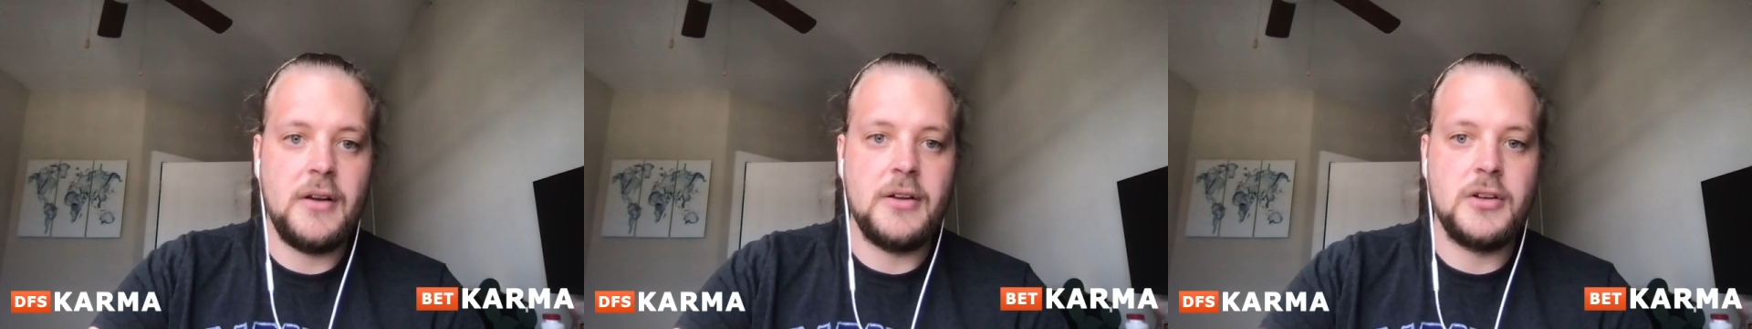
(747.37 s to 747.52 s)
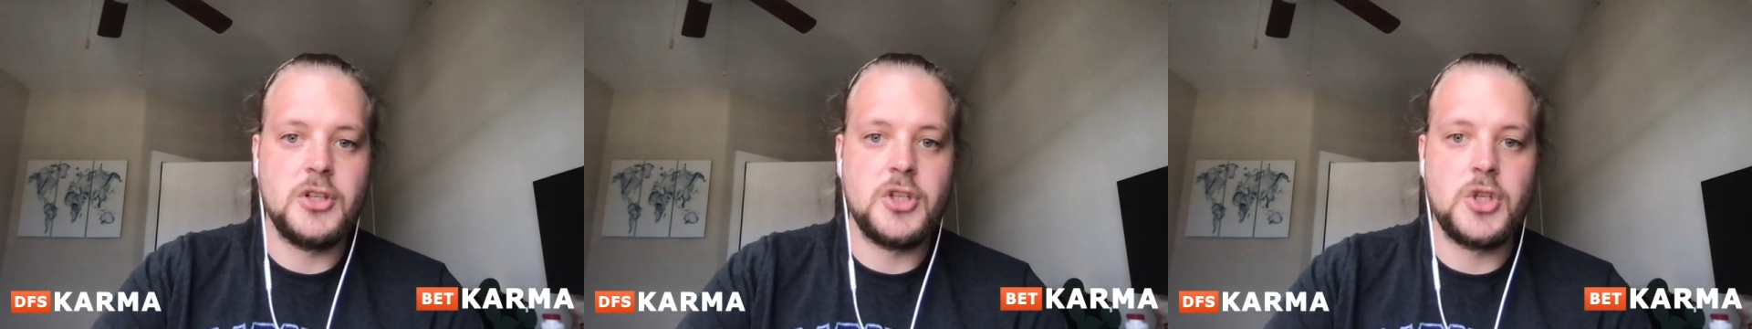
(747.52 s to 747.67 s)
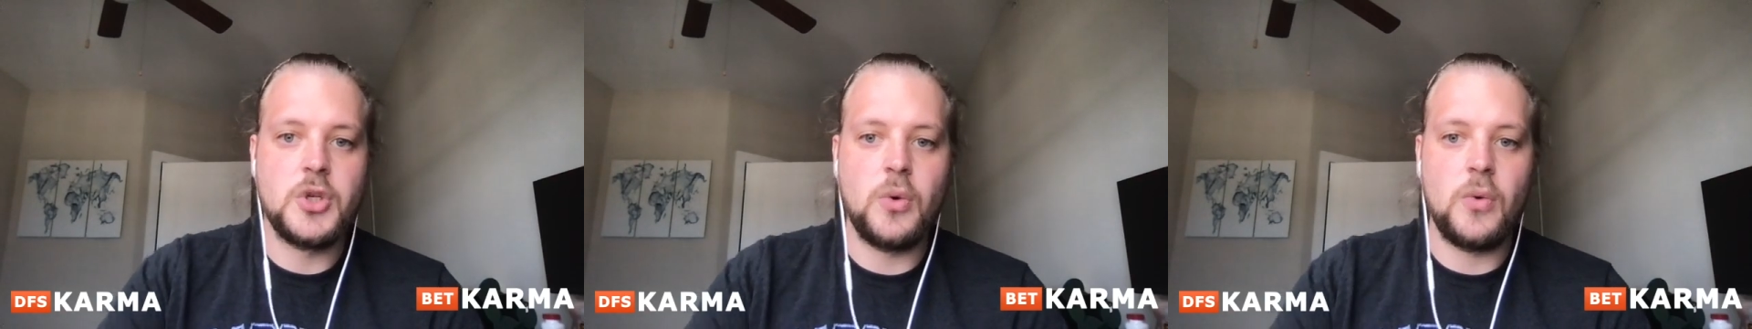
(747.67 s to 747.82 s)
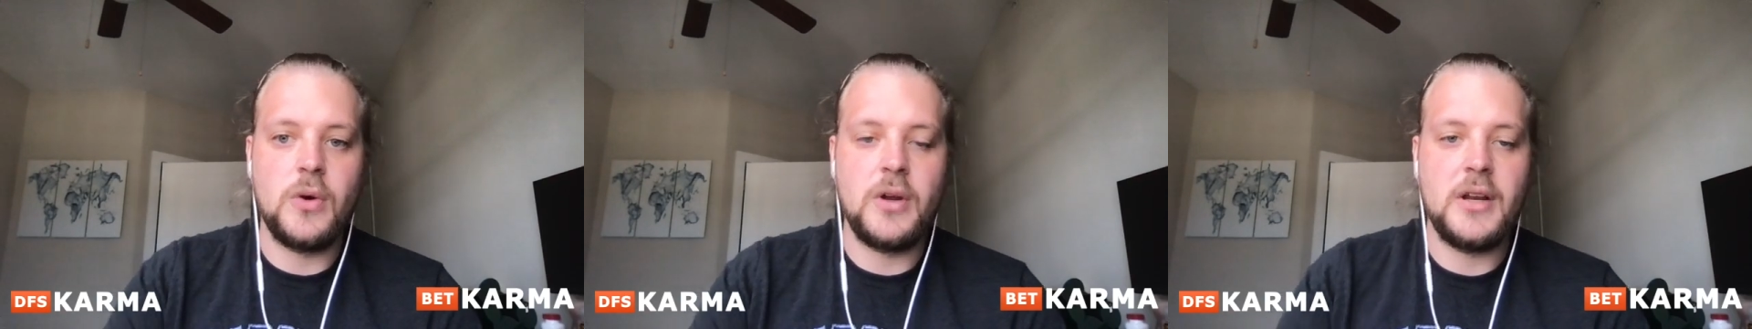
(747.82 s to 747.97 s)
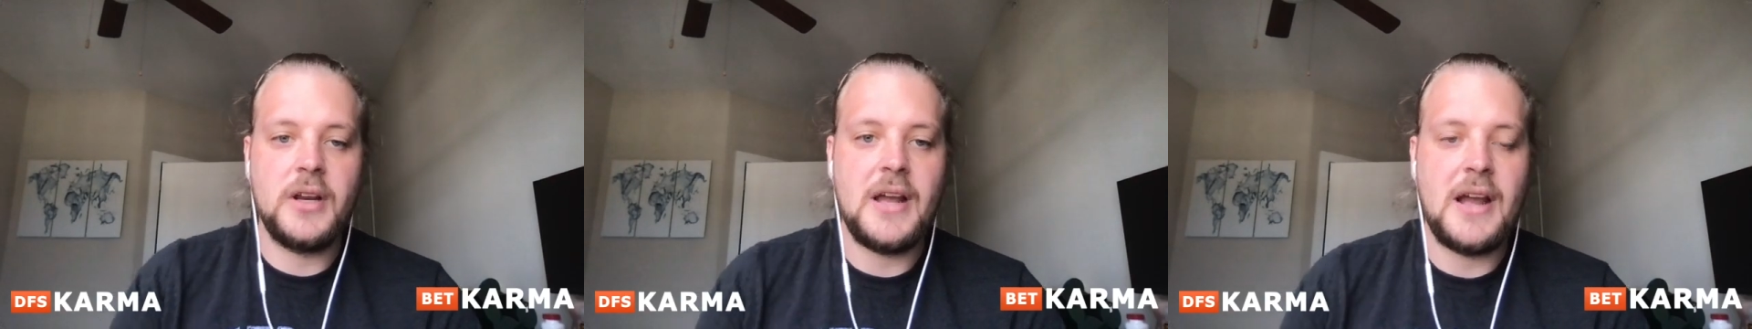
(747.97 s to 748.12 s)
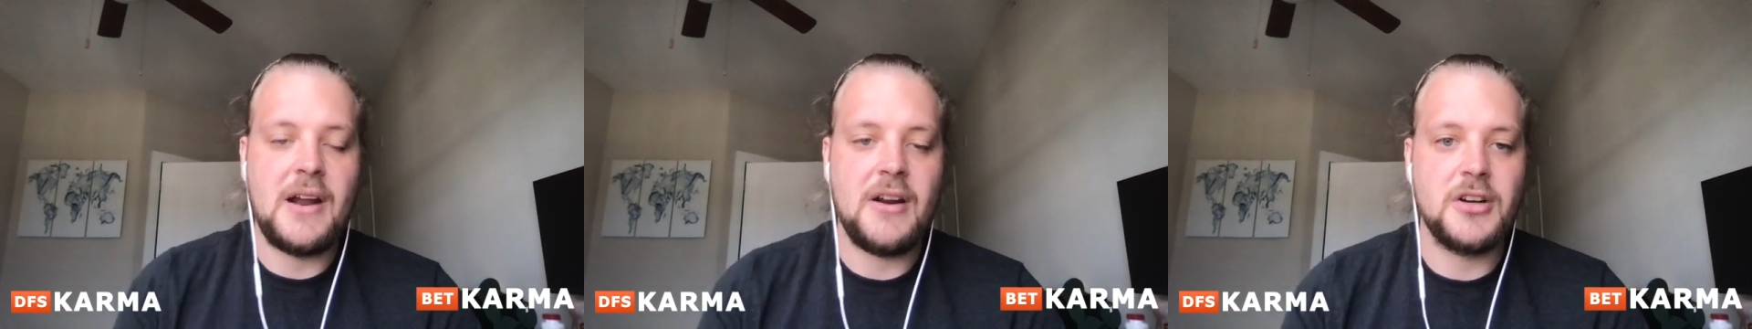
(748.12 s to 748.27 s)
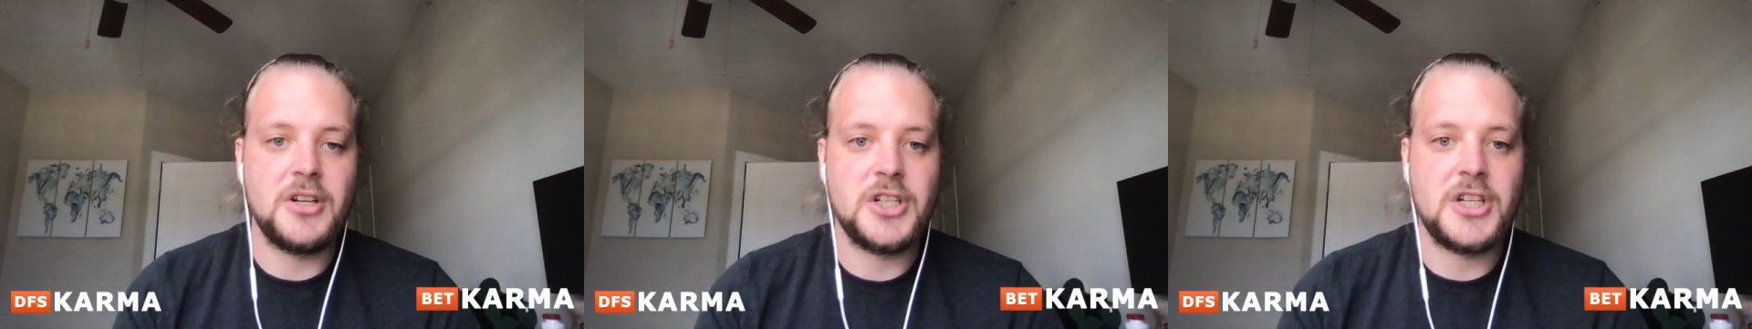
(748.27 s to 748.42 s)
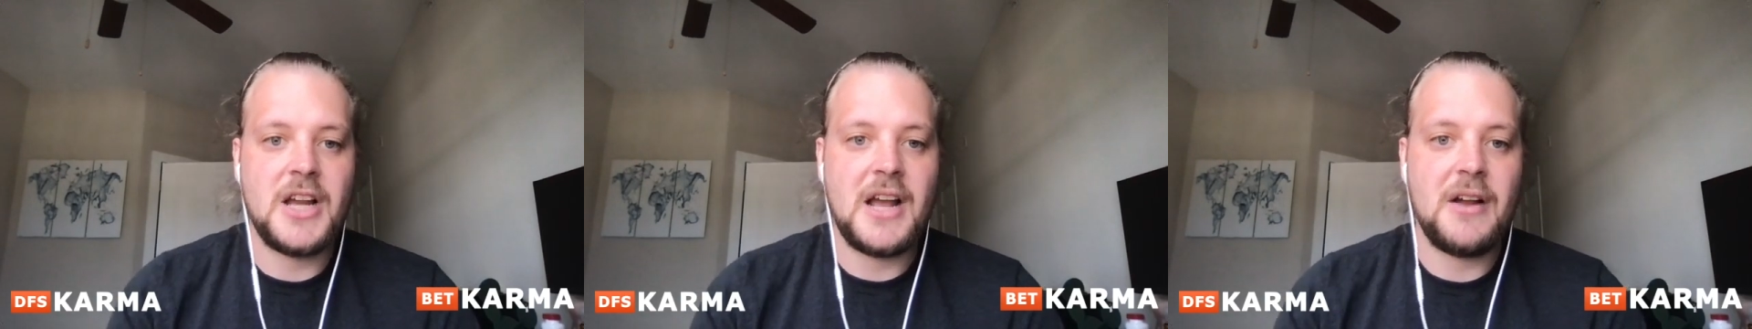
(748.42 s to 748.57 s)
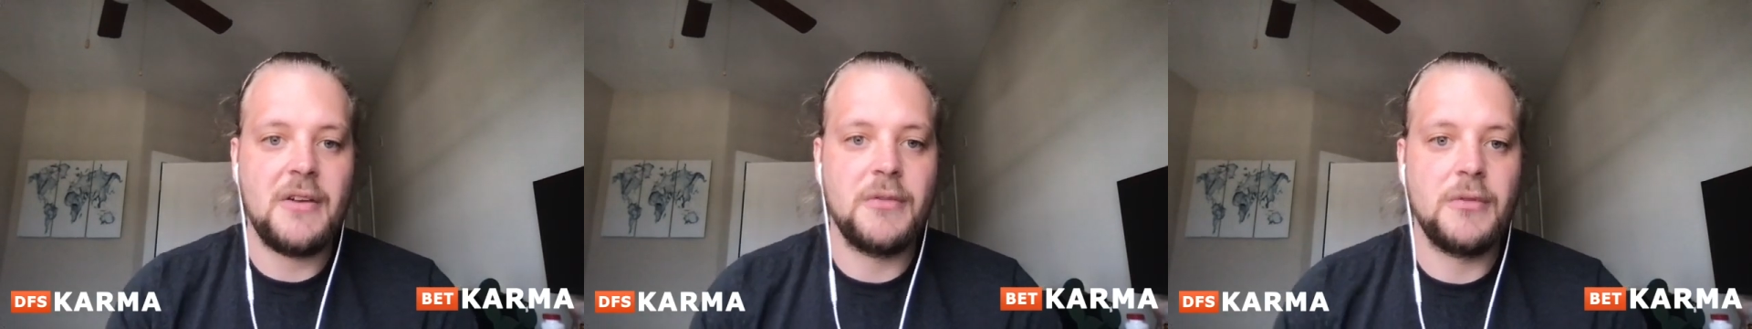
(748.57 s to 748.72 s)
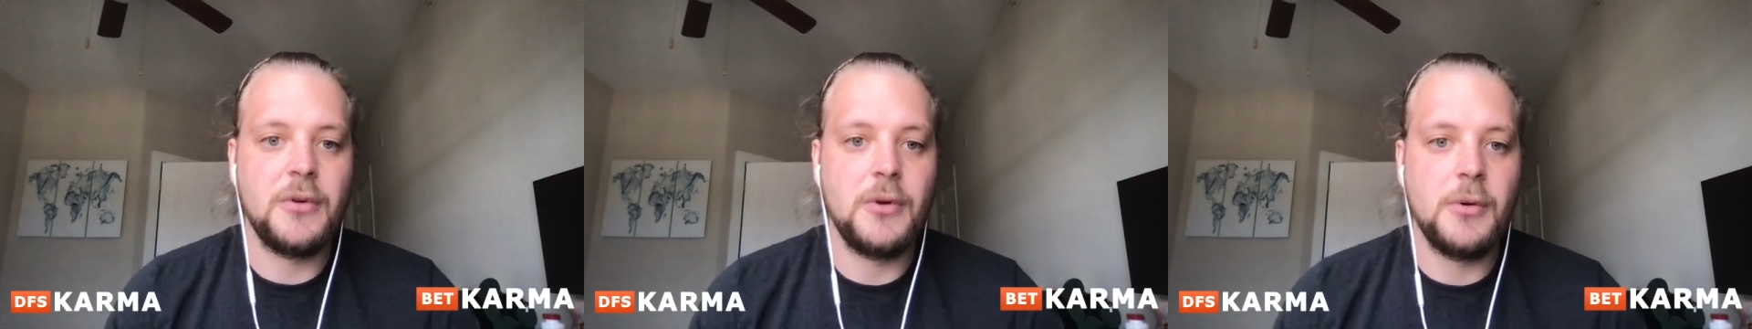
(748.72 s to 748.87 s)
Join our
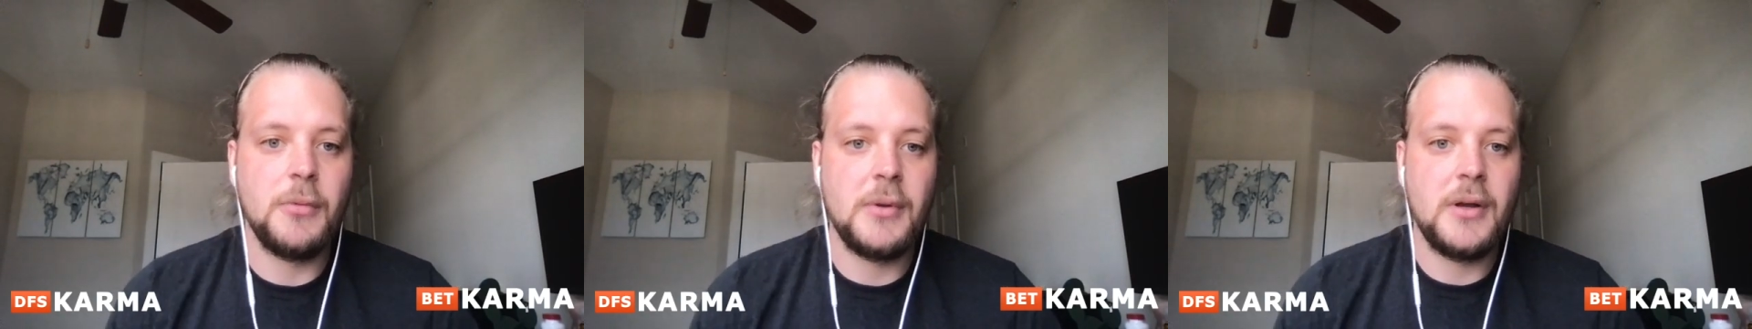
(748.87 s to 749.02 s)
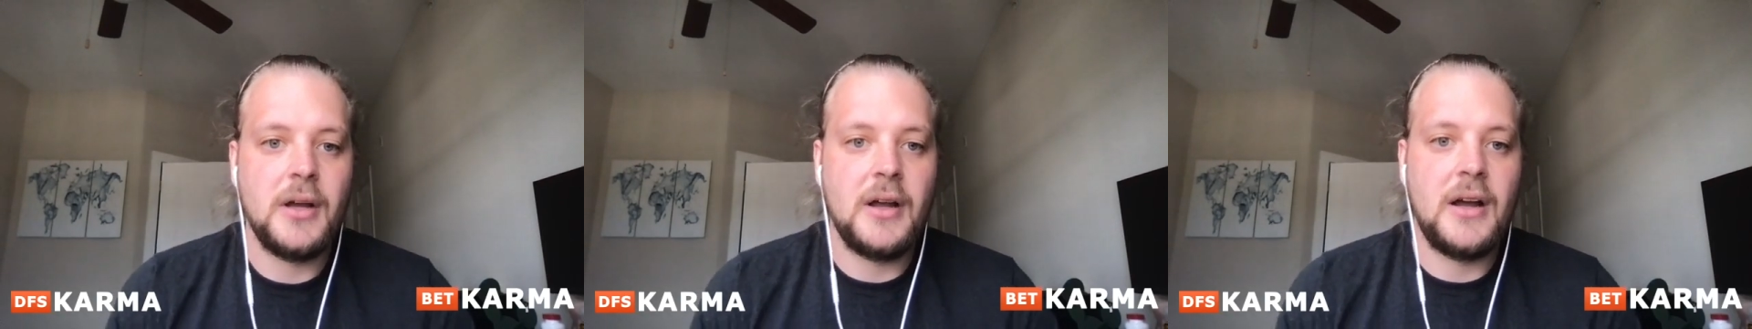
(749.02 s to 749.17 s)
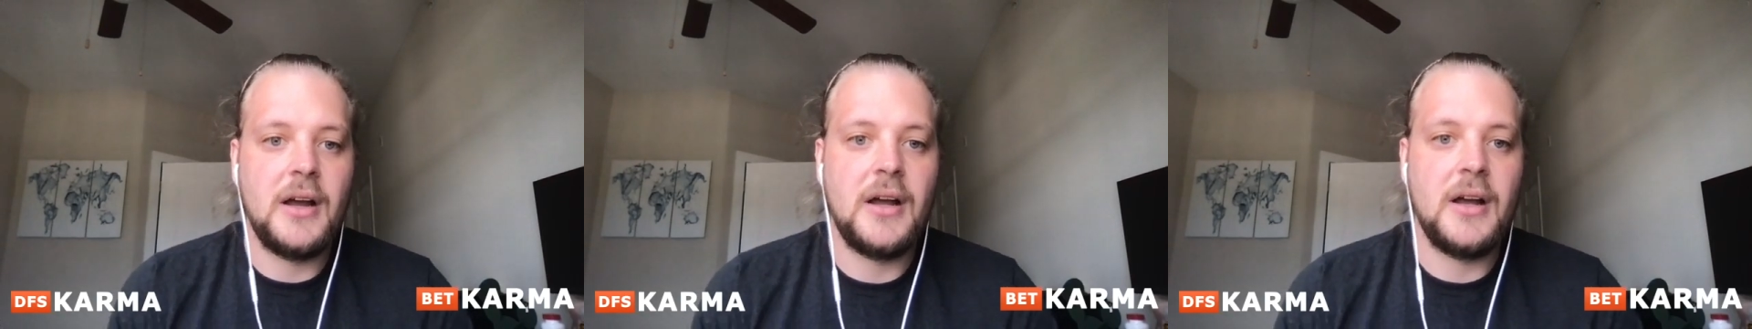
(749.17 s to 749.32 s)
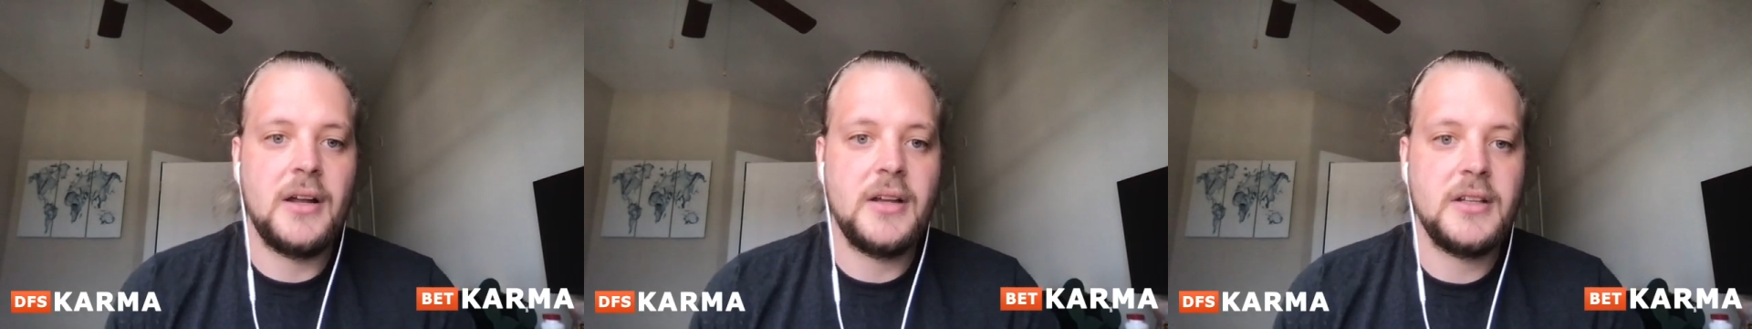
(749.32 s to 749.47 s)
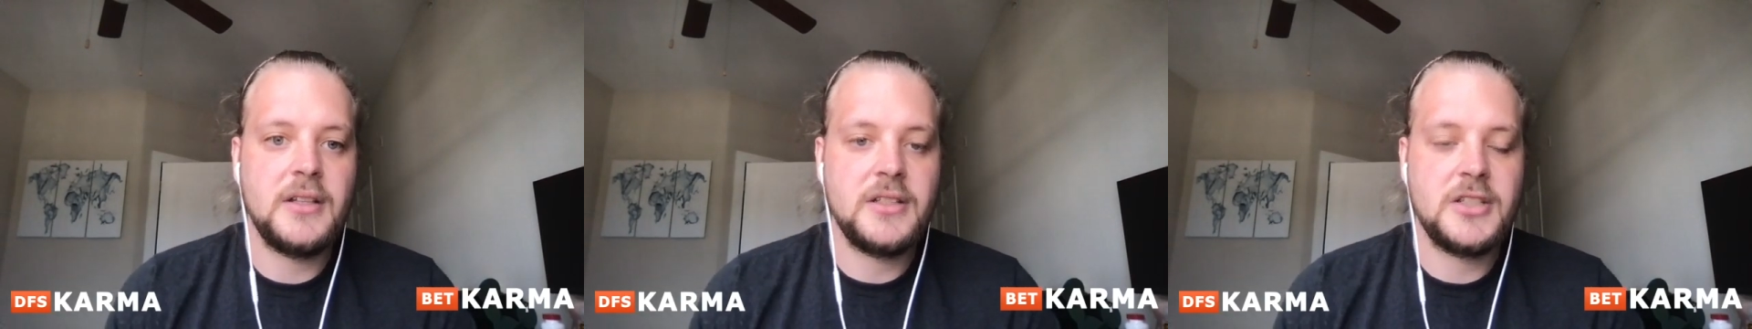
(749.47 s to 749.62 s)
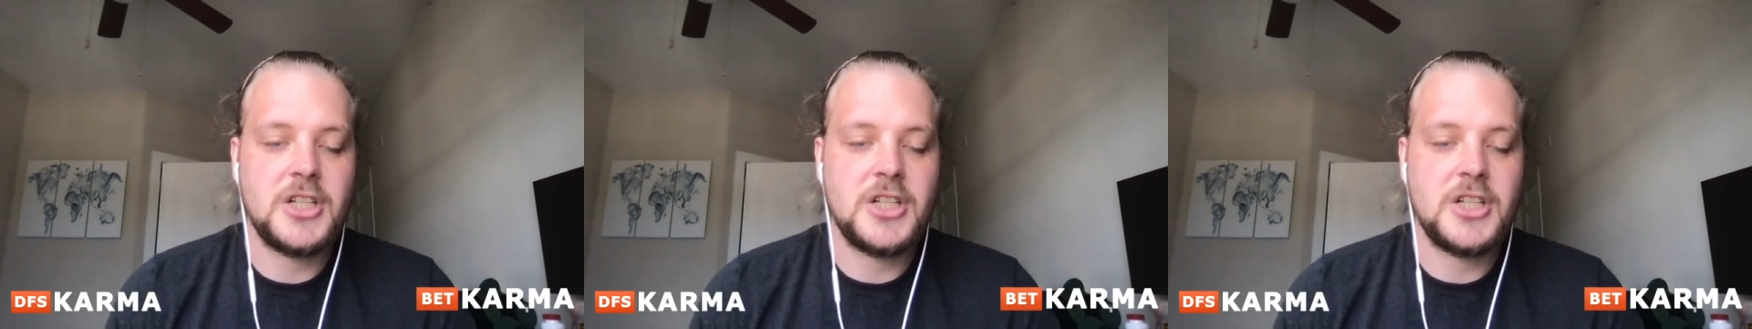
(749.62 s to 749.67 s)
chat room, uh,